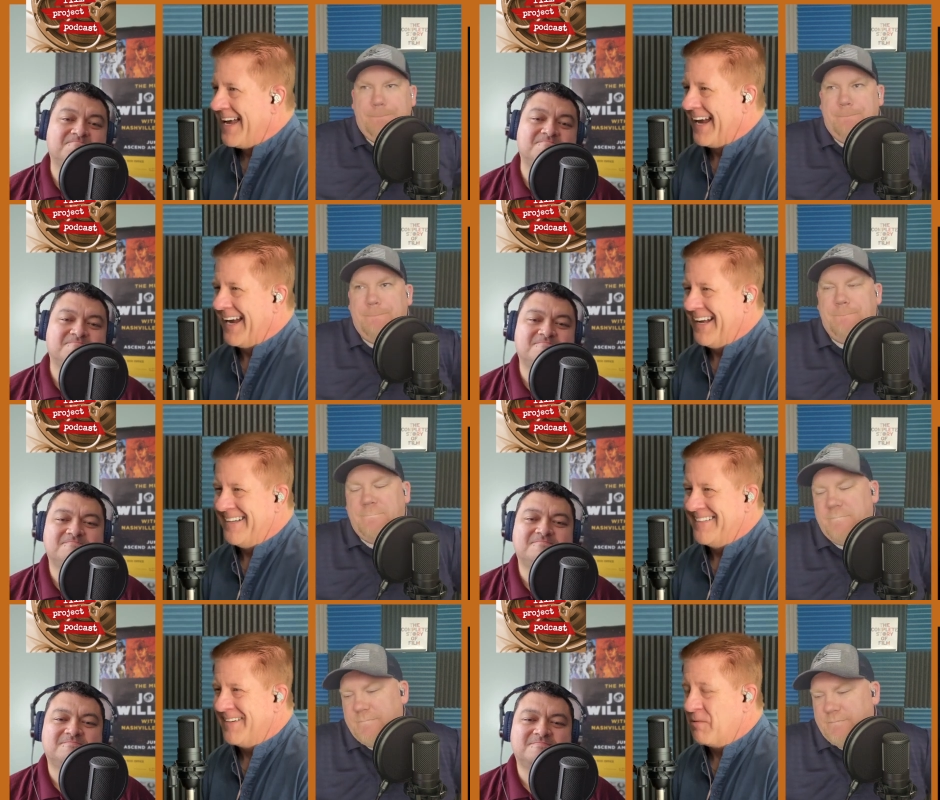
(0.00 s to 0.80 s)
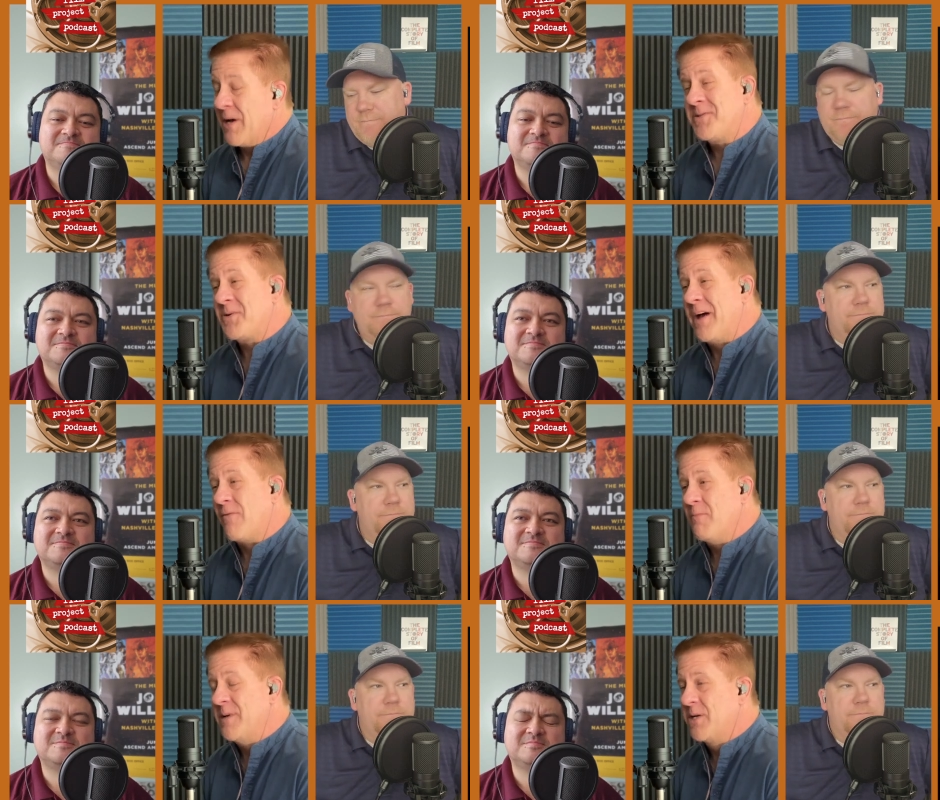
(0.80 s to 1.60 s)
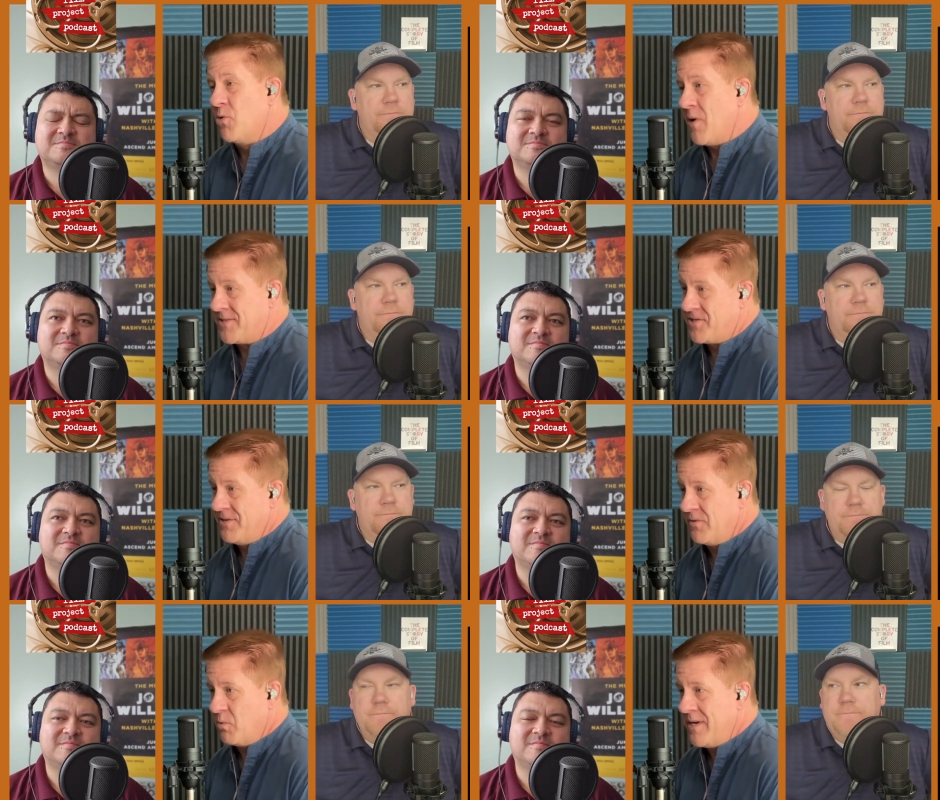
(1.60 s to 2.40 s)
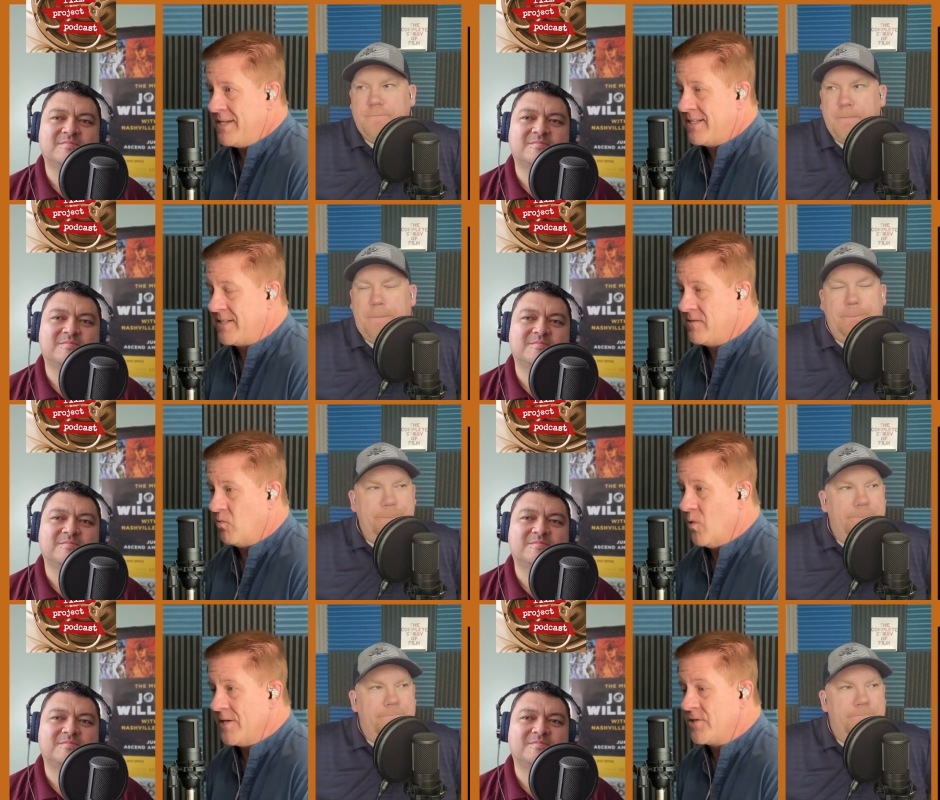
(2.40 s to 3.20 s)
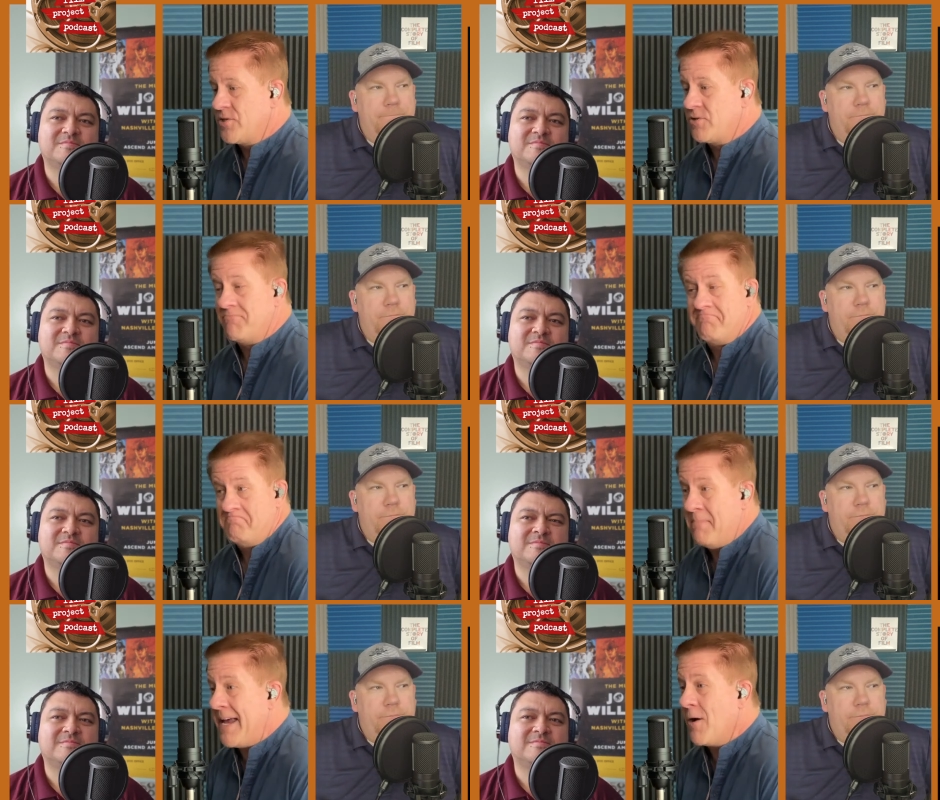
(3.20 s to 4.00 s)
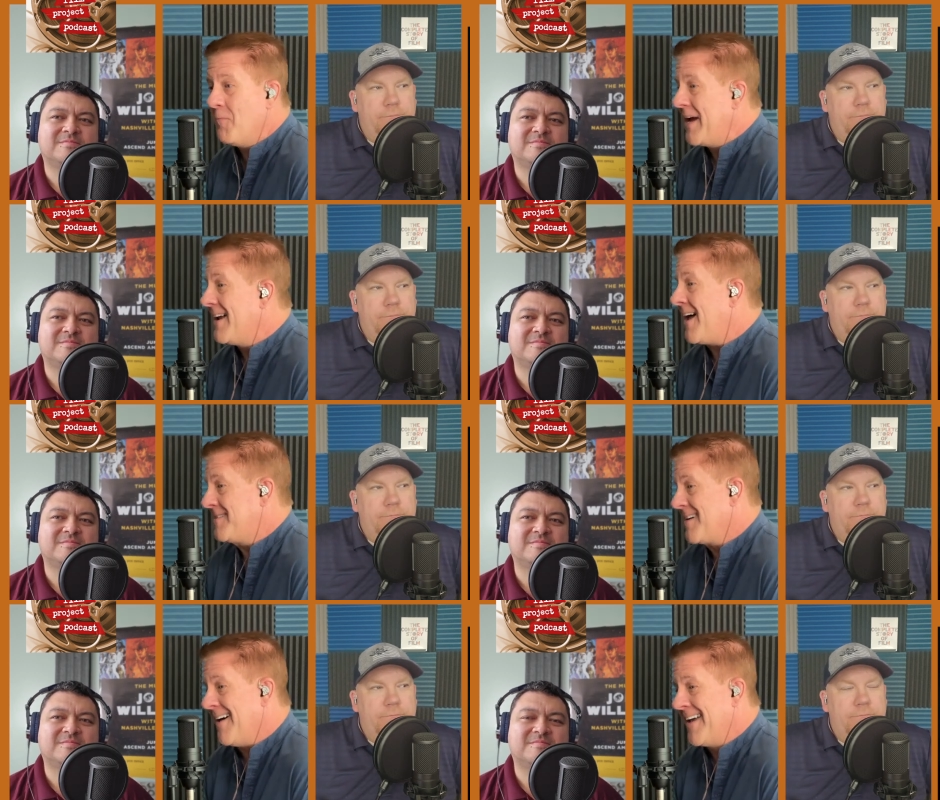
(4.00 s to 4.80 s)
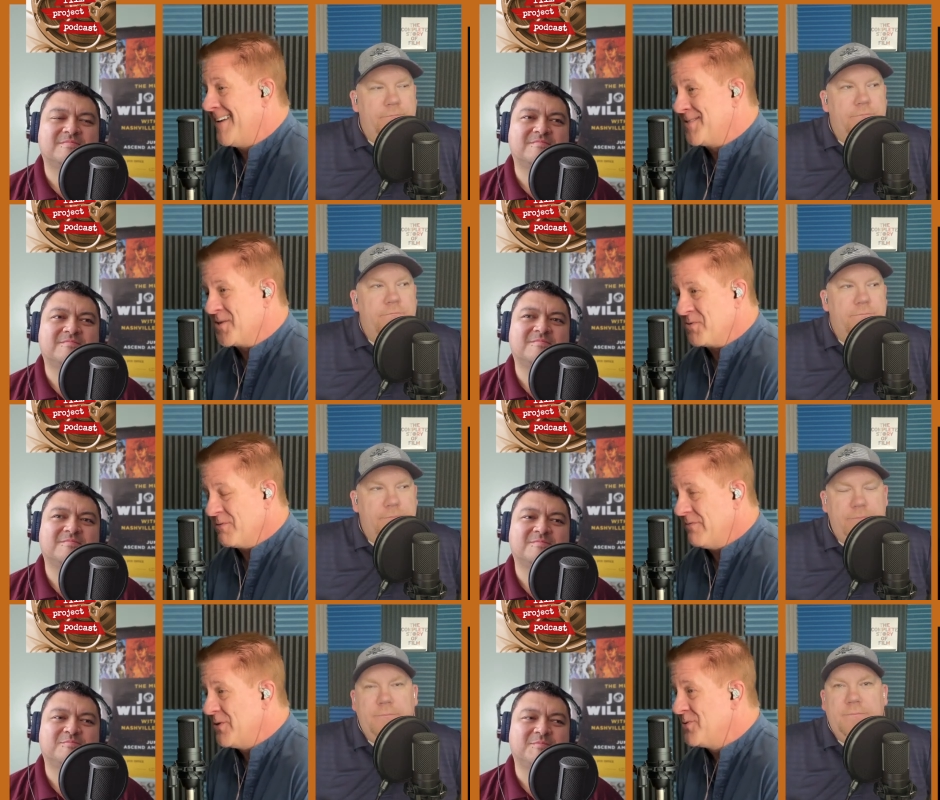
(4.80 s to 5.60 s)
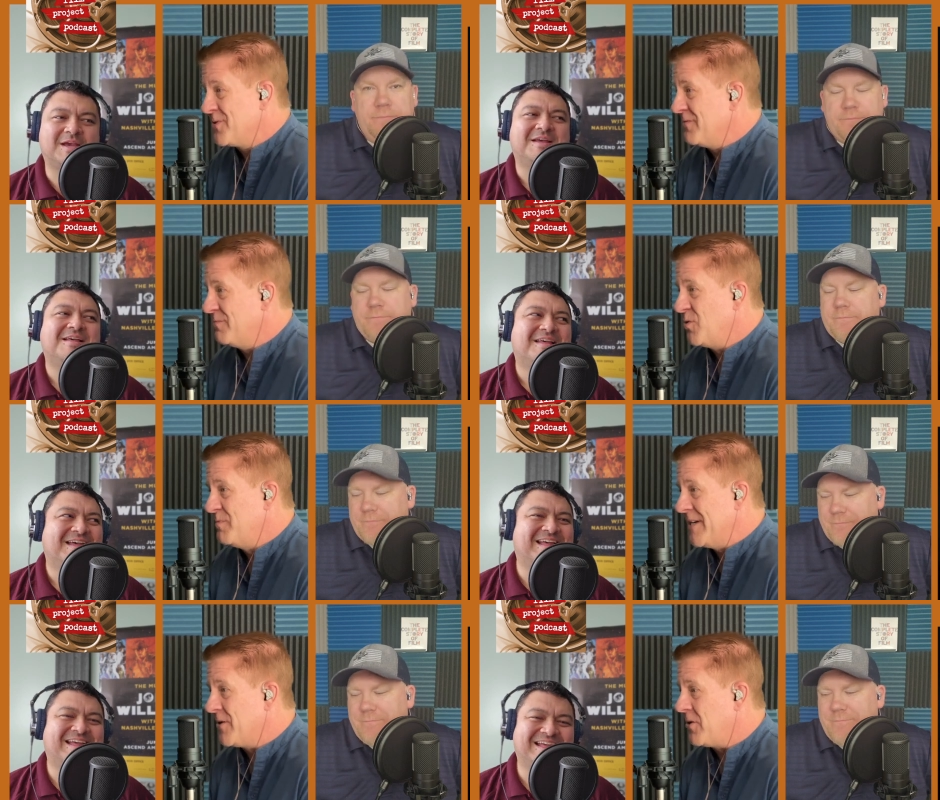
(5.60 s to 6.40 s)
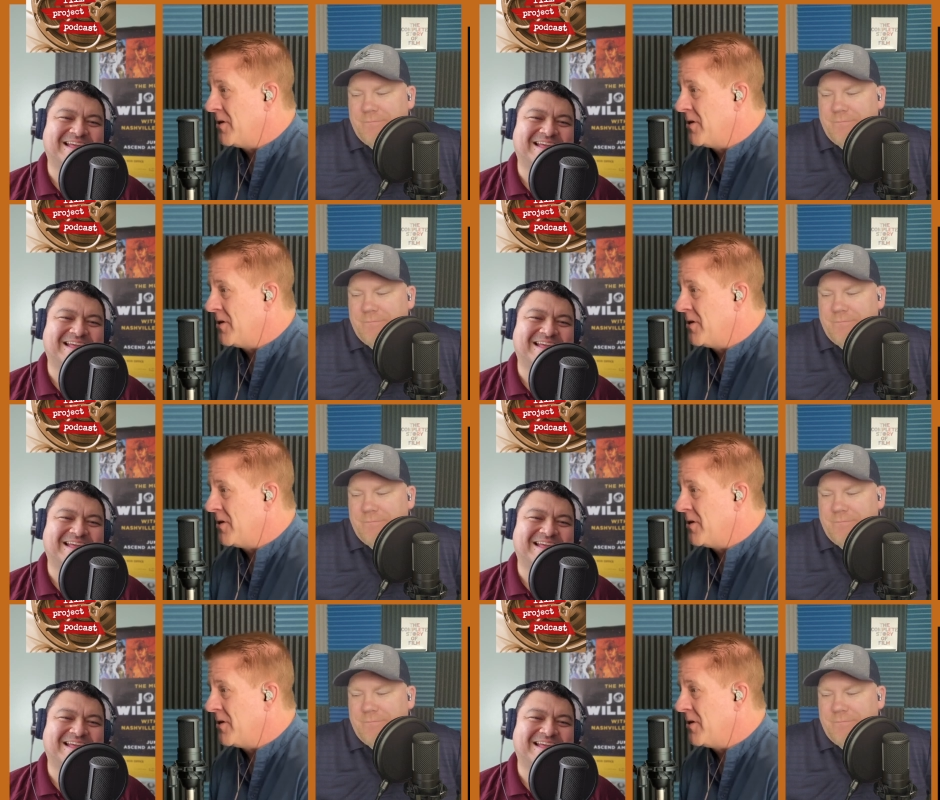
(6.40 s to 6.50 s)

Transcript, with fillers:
Speaker 1: And uh, we also have our big question of the week, which may or may not tie into the reviews of Blue Beetle,